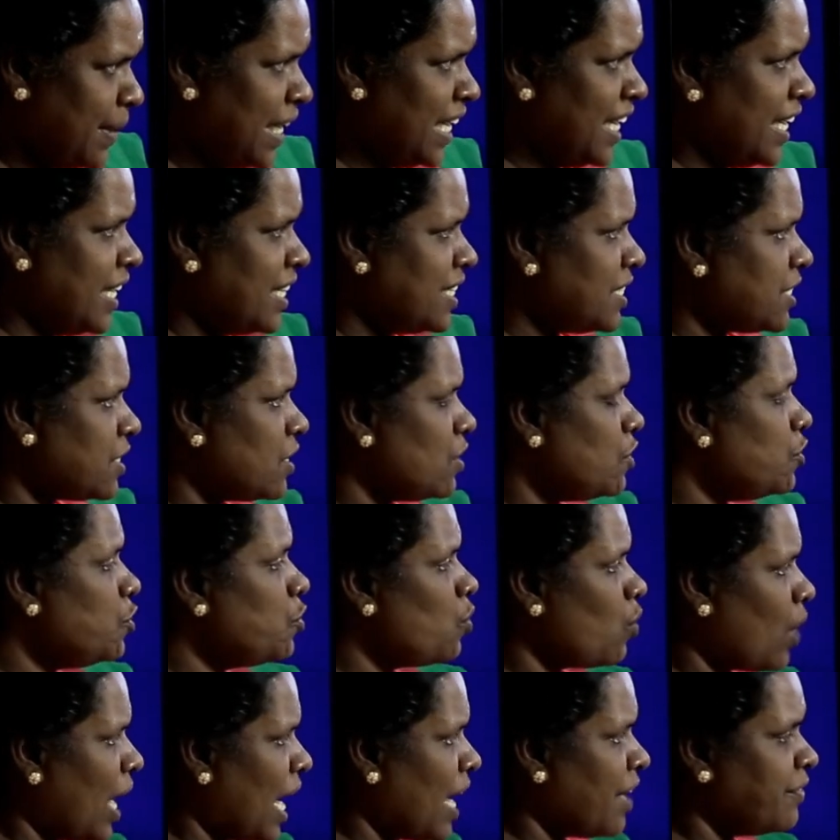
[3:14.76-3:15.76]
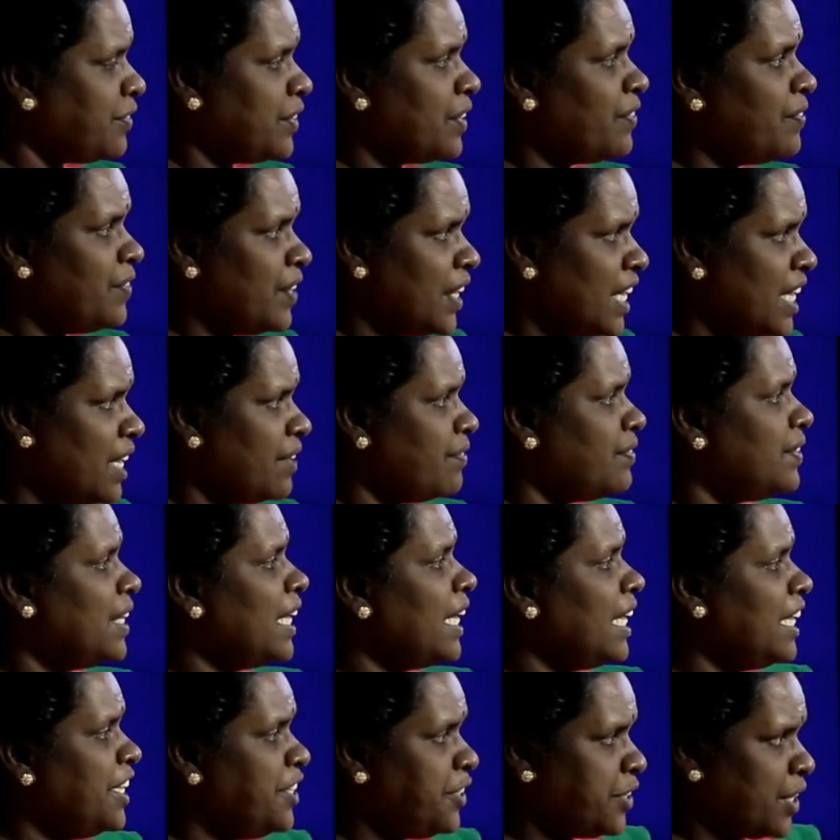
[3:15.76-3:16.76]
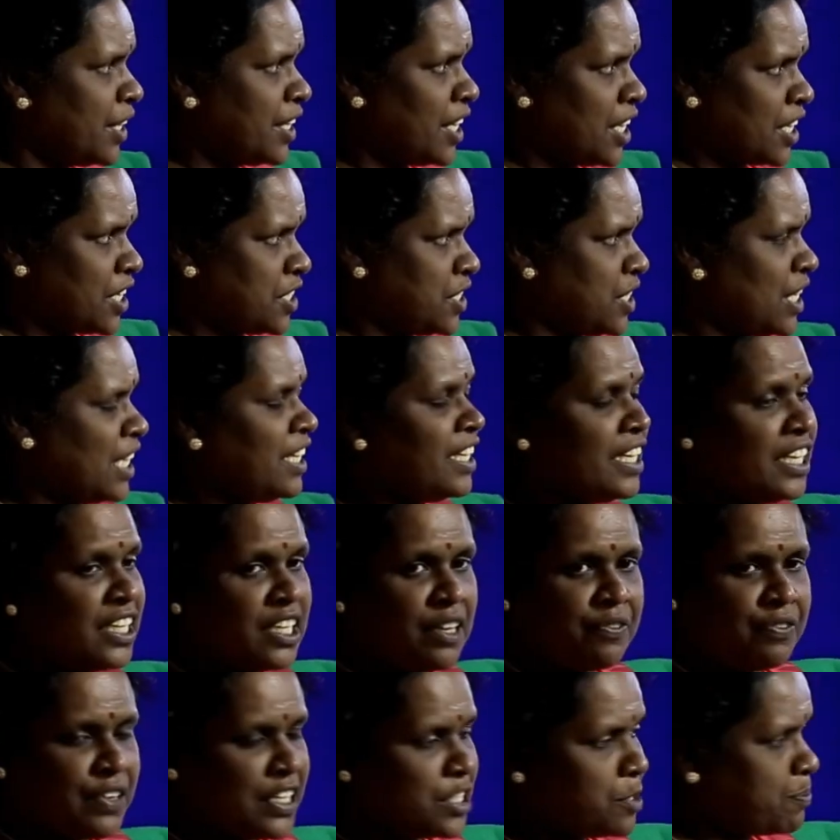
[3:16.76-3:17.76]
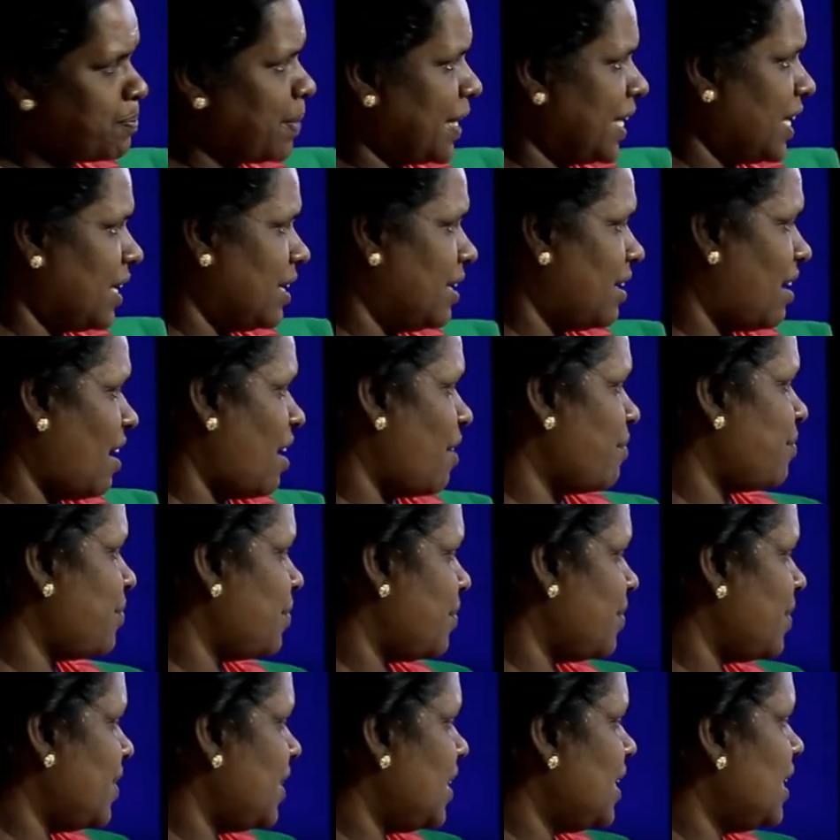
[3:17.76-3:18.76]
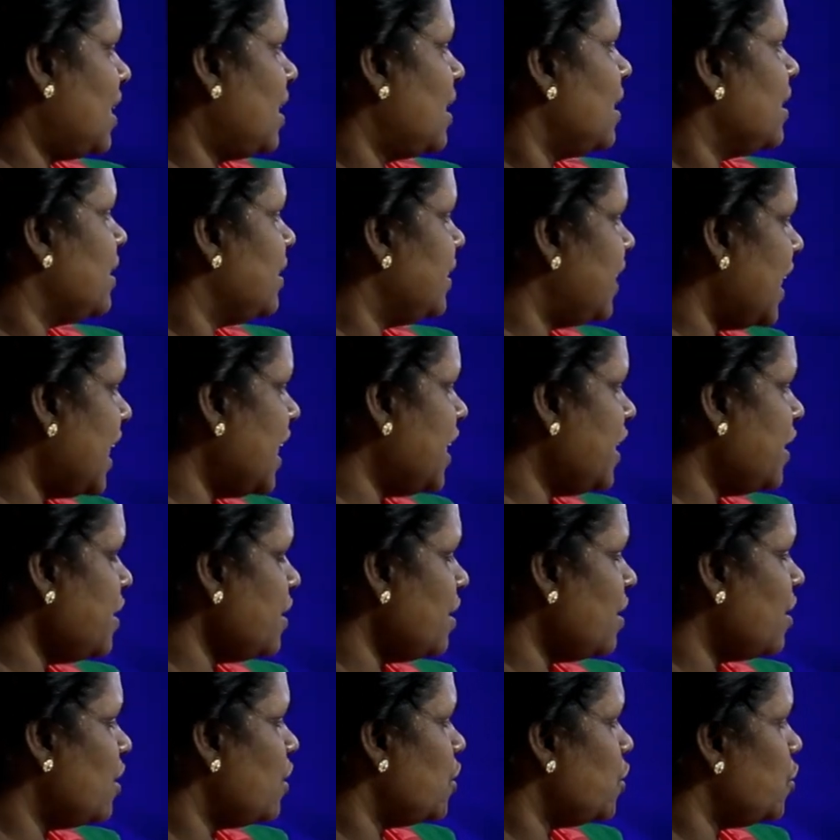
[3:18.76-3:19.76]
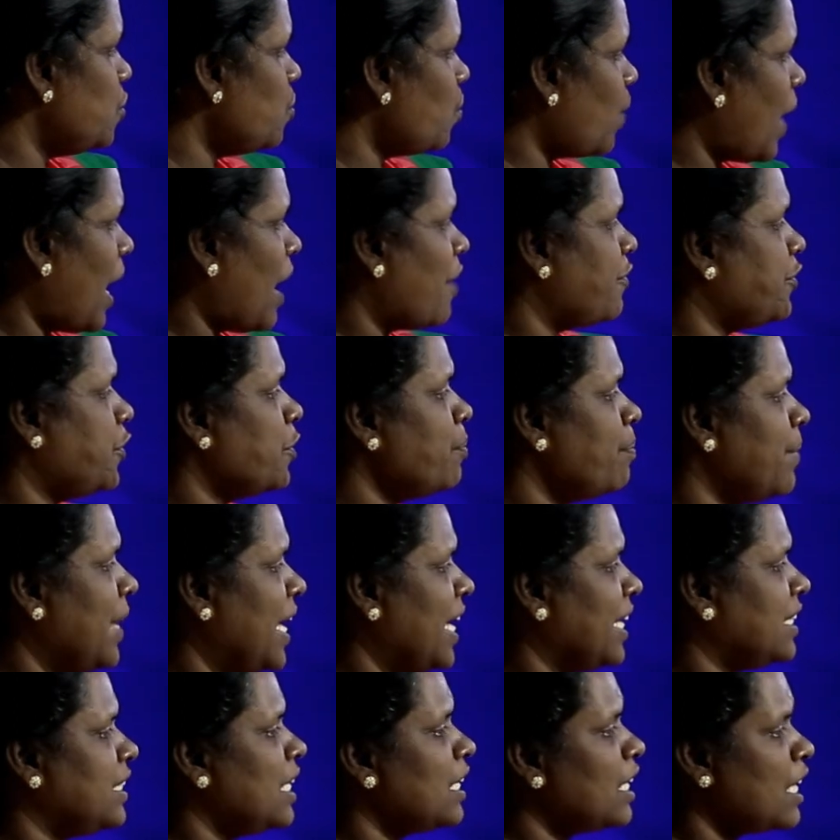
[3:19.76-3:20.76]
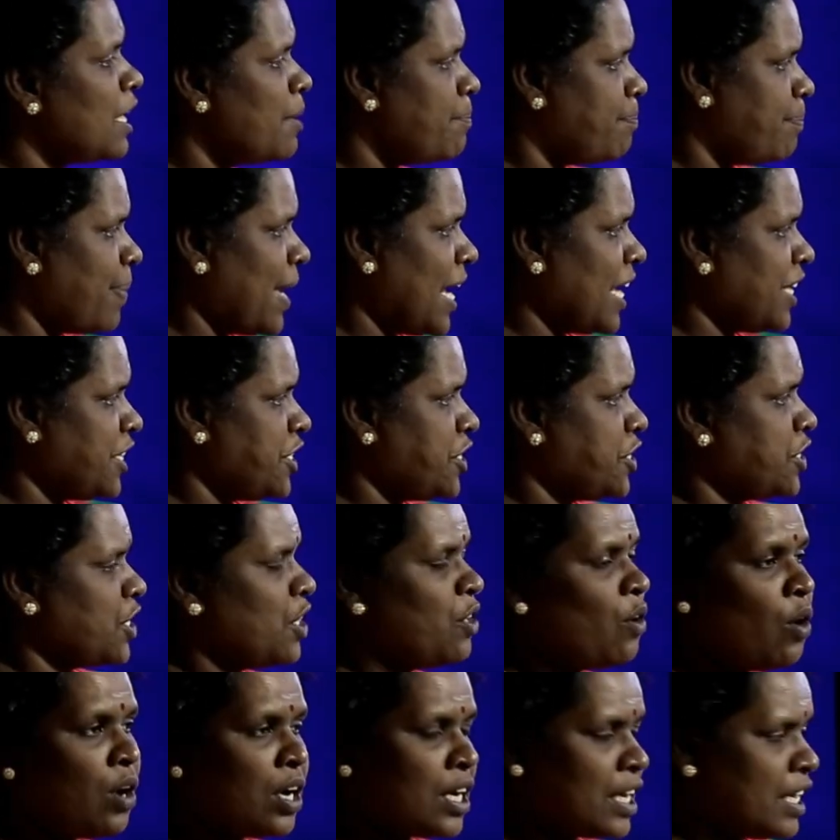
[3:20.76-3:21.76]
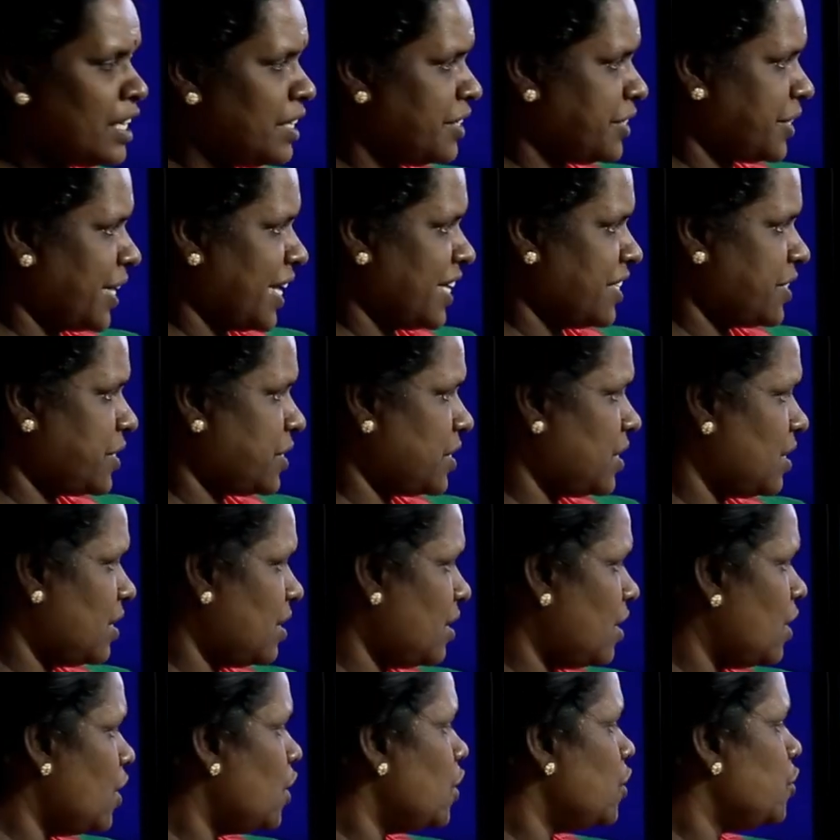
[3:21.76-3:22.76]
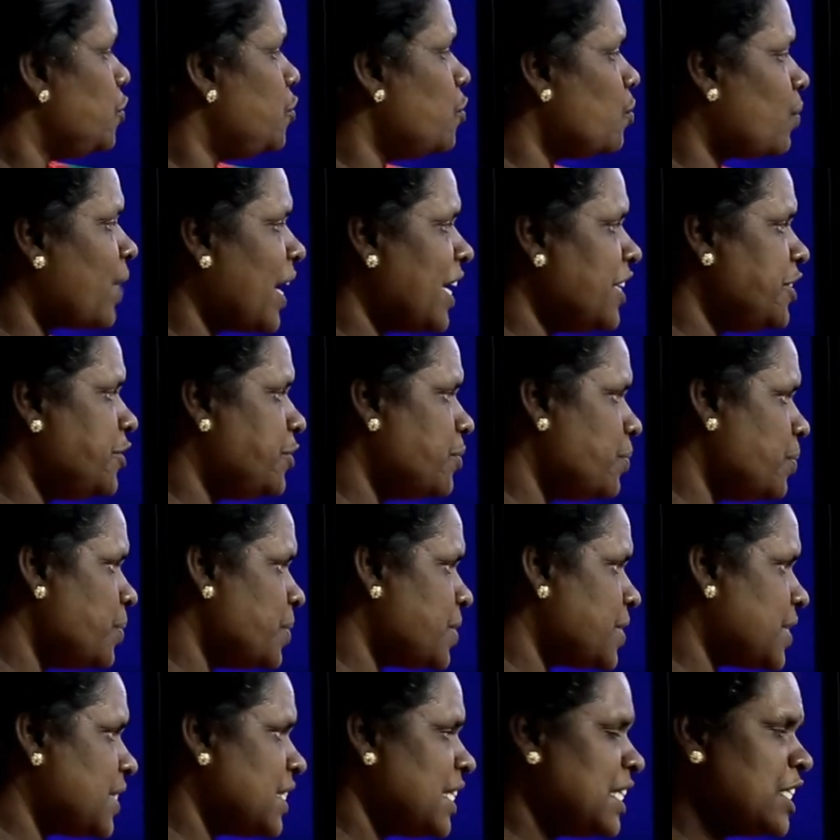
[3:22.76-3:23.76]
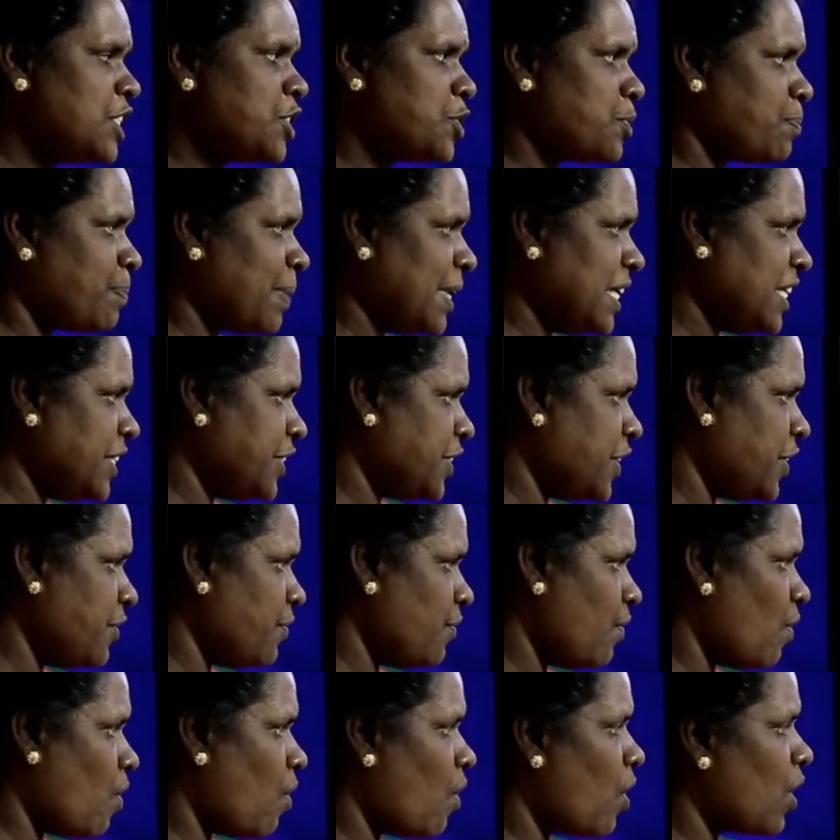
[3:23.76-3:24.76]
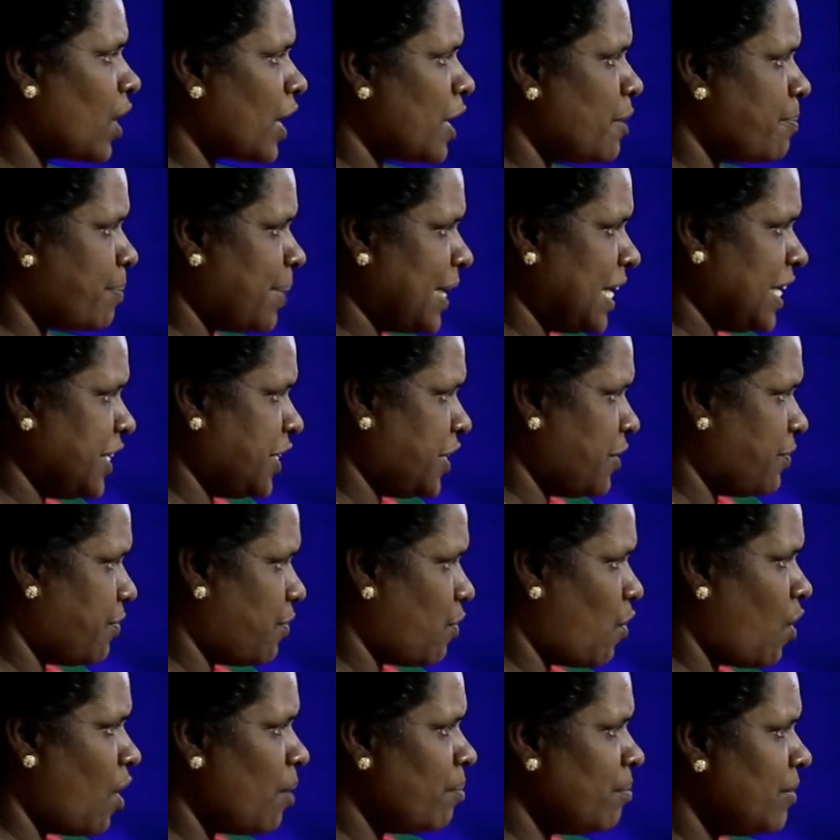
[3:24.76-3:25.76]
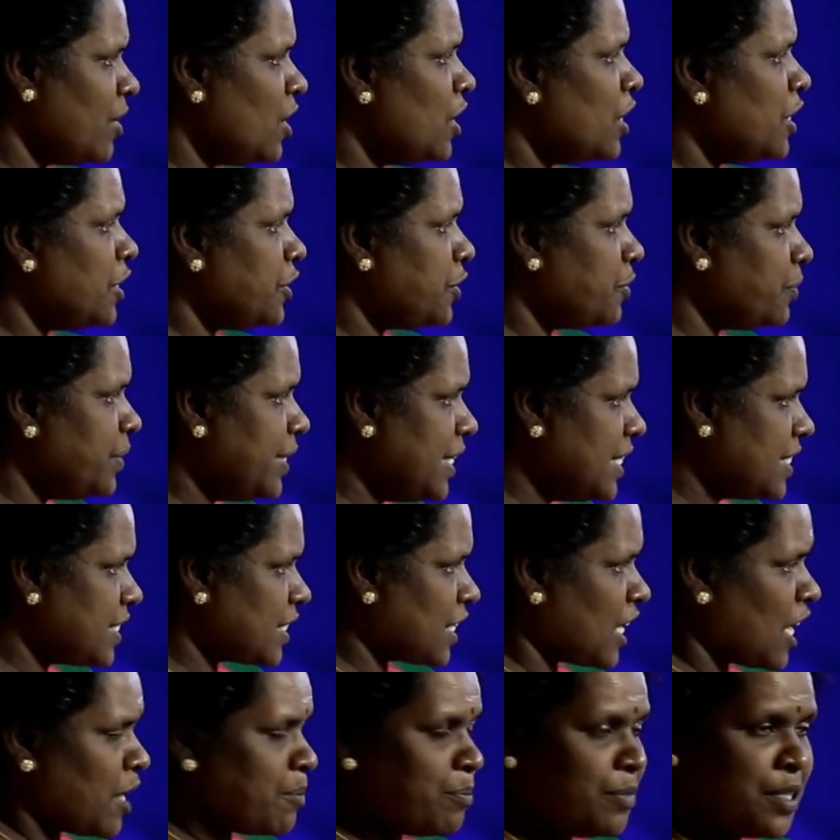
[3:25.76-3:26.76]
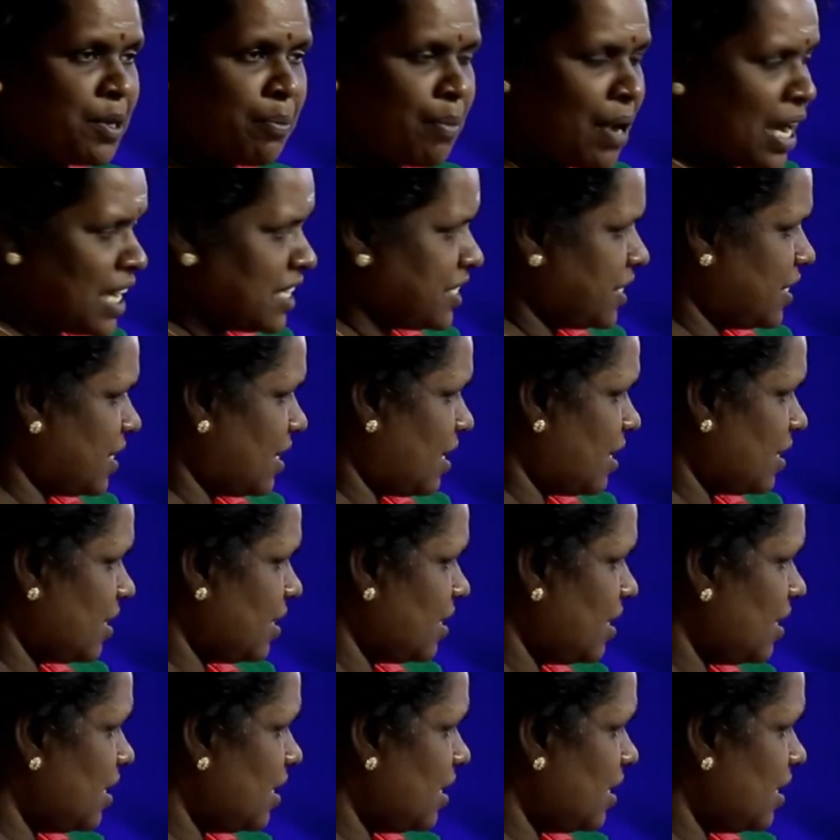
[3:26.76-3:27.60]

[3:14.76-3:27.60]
means you have to give the introduction in the first paragraph. Then you have to make the comparison or contrast. You can use the superlative or comparative form to describe the bar chart.